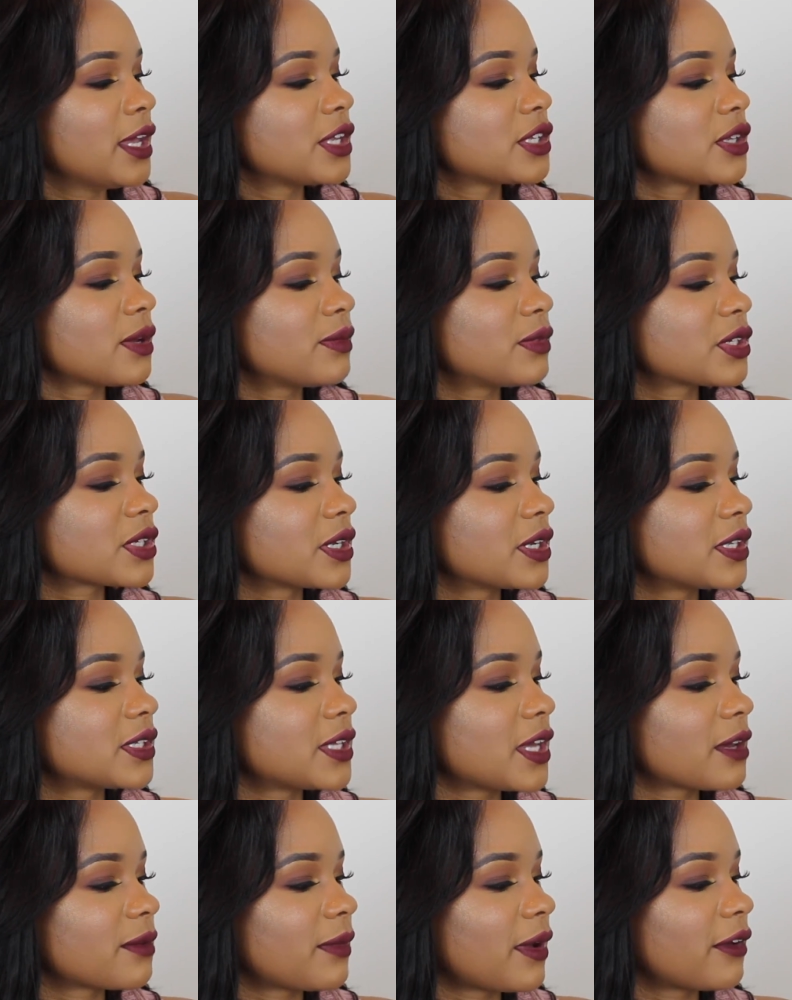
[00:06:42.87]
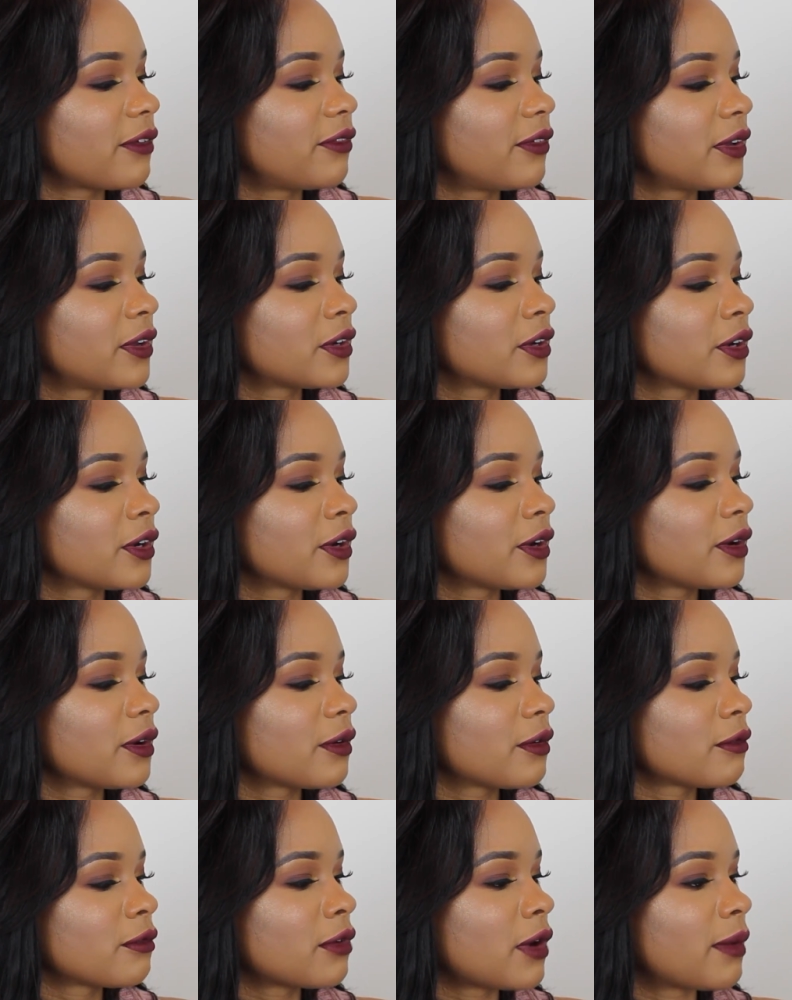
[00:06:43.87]
So I'm just going to take my
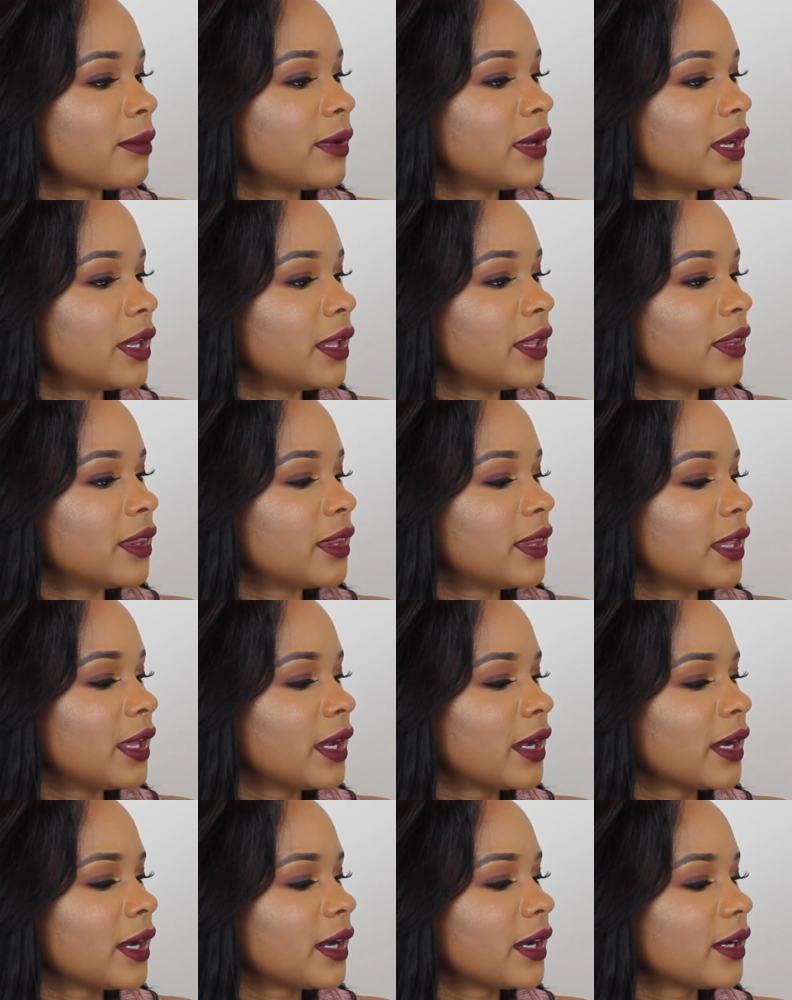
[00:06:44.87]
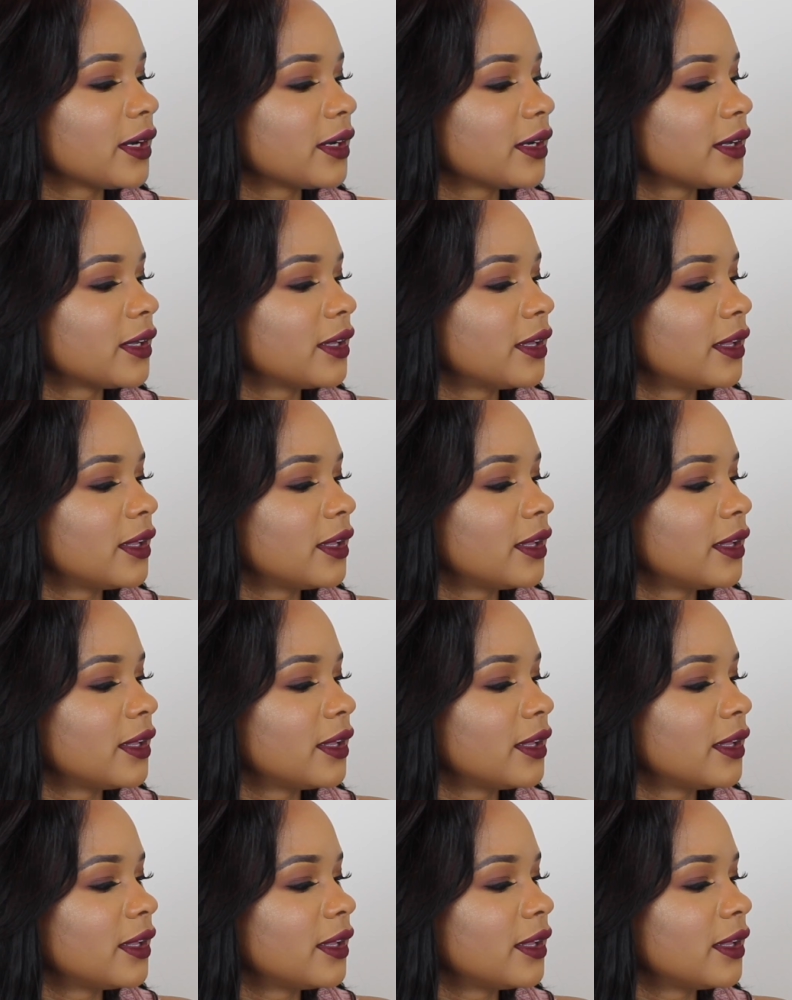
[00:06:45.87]
finger, rub it in there,